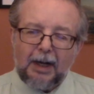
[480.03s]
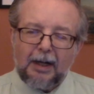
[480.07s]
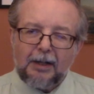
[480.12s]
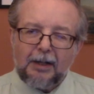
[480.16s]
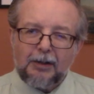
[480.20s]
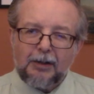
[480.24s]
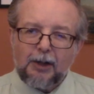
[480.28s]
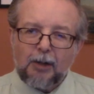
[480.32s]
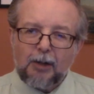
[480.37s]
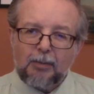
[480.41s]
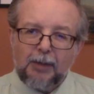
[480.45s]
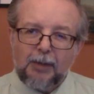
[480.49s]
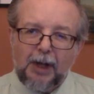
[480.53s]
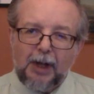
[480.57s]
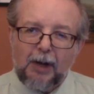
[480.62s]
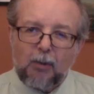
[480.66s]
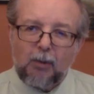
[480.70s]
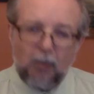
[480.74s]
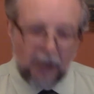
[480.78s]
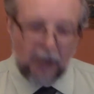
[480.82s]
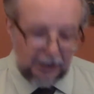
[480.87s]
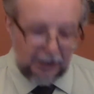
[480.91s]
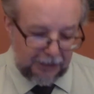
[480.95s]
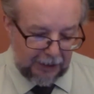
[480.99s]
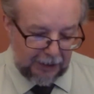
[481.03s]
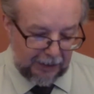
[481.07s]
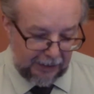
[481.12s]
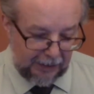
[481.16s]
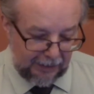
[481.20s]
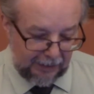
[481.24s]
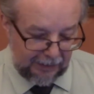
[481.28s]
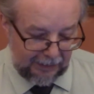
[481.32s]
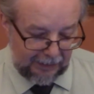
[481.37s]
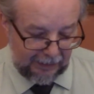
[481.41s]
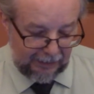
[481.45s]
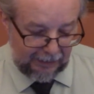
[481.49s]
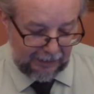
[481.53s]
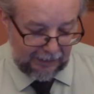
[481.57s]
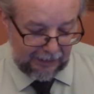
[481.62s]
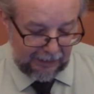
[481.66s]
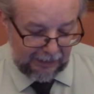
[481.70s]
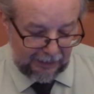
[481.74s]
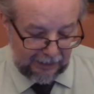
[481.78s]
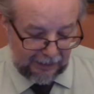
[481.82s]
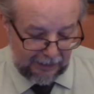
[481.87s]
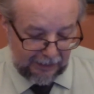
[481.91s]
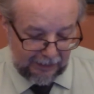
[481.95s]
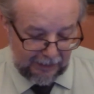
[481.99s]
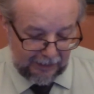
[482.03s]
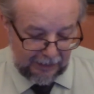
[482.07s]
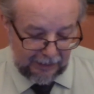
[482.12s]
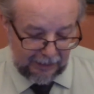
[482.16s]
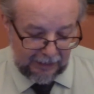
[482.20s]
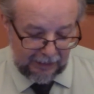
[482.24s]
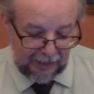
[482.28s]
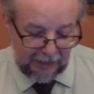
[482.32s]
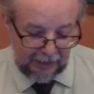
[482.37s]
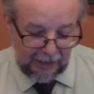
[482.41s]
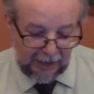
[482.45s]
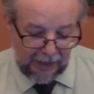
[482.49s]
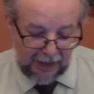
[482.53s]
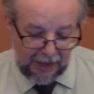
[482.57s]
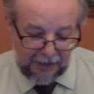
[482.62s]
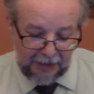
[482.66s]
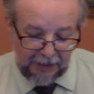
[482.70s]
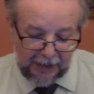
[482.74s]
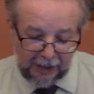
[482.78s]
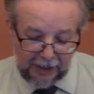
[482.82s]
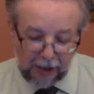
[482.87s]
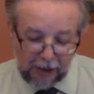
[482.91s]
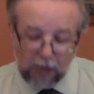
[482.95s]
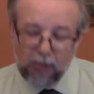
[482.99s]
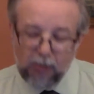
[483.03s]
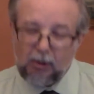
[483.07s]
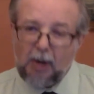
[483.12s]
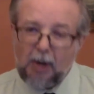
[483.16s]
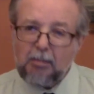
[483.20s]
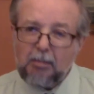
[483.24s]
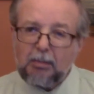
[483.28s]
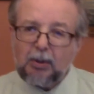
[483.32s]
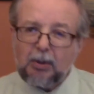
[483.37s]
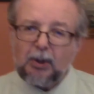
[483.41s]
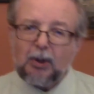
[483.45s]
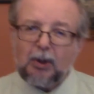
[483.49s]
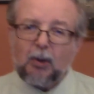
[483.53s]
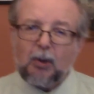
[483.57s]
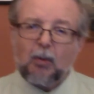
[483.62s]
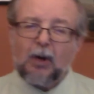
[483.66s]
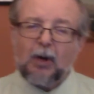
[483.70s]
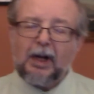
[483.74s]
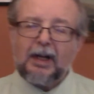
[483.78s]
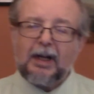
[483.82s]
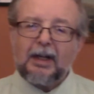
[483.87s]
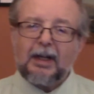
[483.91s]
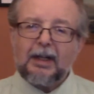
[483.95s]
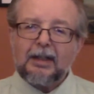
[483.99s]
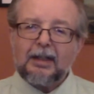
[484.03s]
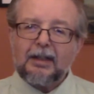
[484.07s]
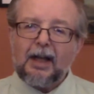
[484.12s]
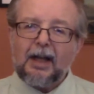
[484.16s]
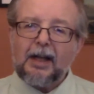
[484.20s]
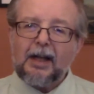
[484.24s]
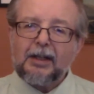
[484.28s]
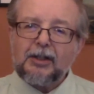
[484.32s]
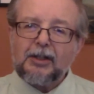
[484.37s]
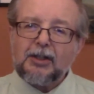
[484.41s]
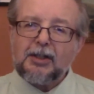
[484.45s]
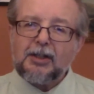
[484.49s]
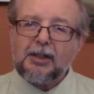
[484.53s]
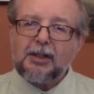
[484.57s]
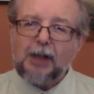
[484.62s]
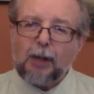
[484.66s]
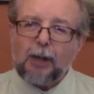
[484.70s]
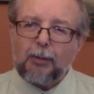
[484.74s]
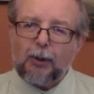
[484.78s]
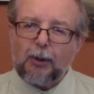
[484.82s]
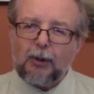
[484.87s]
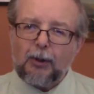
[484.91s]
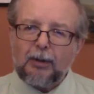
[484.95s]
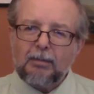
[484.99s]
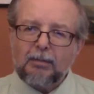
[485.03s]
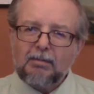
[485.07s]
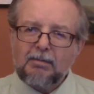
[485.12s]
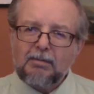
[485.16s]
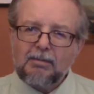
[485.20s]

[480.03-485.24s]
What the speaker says: them, they wither and they crumble away like stubble,